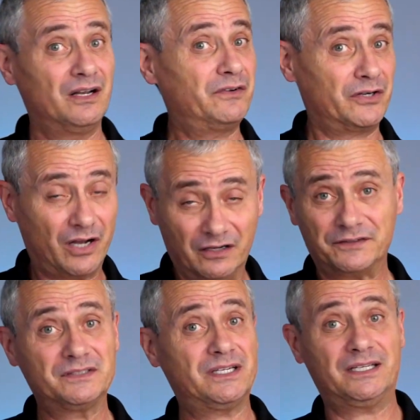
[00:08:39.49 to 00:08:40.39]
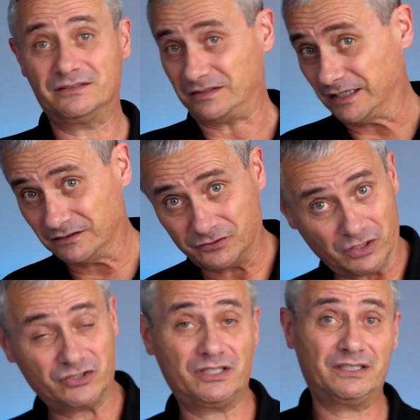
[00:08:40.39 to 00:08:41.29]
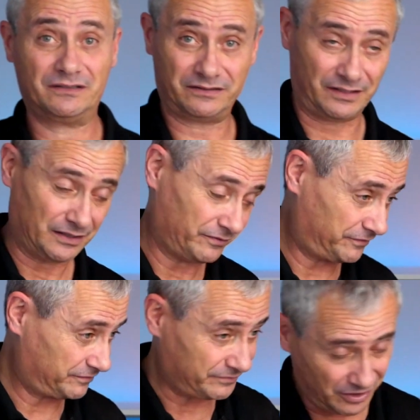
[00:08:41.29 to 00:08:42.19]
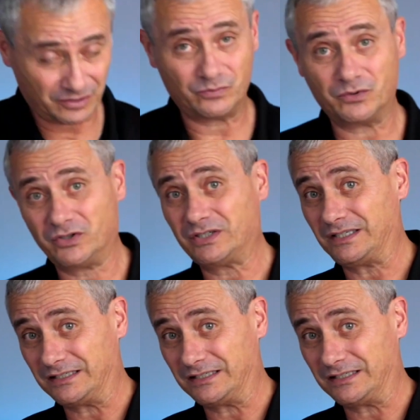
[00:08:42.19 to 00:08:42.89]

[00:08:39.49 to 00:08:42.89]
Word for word: very often takes a lot of drudging, a lot of hard work,